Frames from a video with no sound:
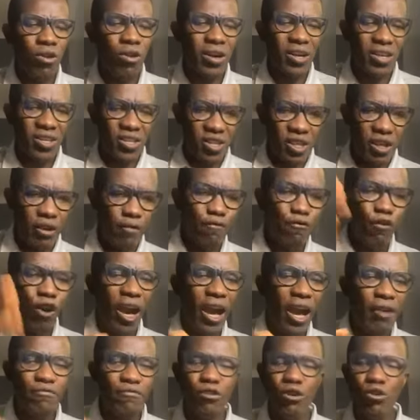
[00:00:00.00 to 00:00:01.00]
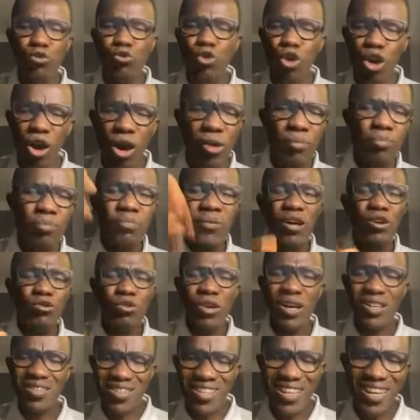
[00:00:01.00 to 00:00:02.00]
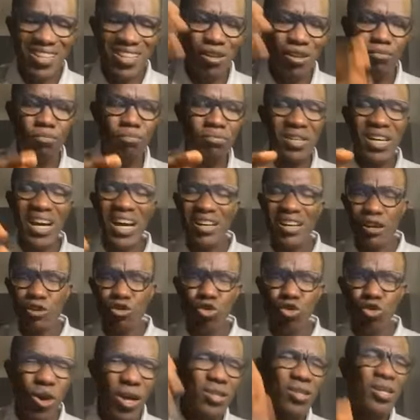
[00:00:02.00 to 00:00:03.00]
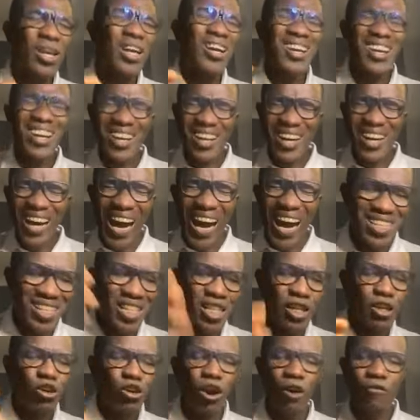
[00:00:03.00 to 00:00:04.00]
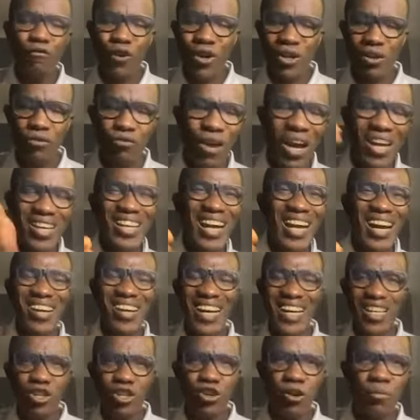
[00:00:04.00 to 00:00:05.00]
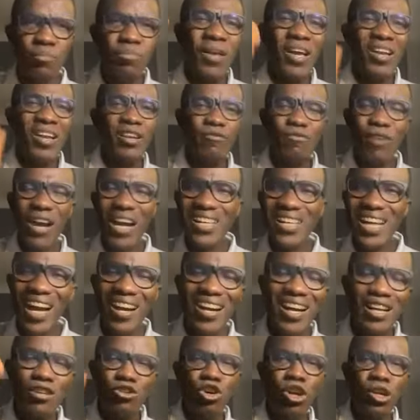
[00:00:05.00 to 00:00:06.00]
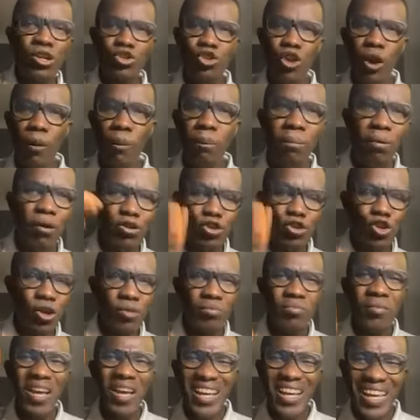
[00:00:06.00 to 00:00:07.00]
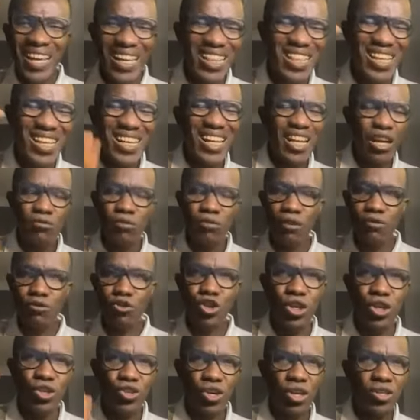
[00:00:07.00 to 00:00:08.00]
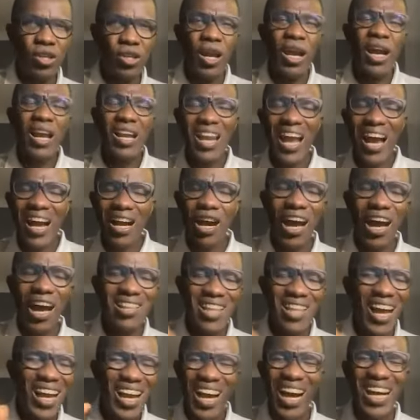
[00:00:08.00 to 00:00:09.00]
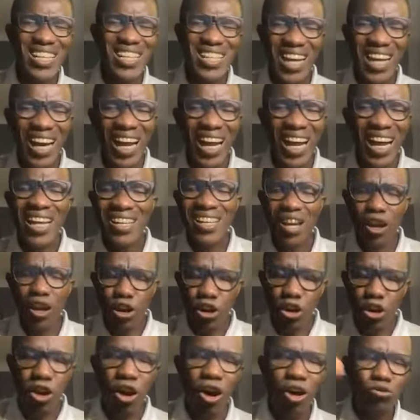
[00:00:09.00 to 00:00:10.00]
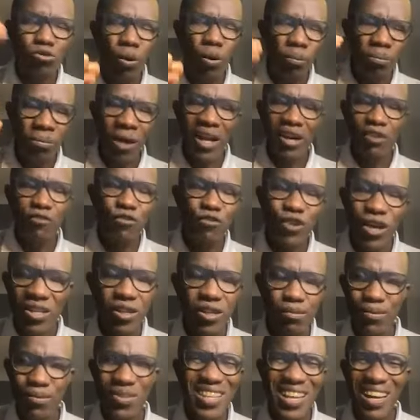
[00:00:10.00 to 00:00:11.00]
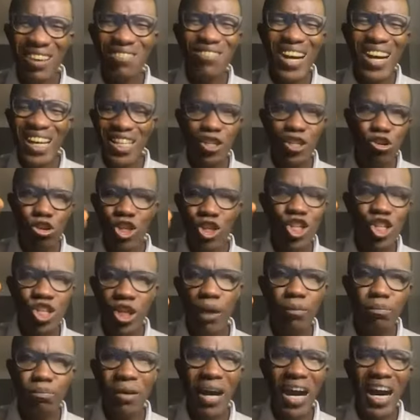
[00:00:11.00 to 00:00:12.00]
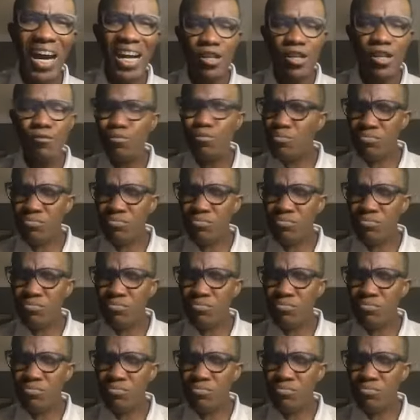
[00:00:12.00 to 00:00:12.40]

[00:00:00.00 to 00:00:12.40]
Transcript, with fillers: receive for everyone who has sent a prayer request uh, asking God for divine direction. Divine direction is your portion. In the name of Jesus, Lakata Kasha, the Lord will manifest himself as your shepherd.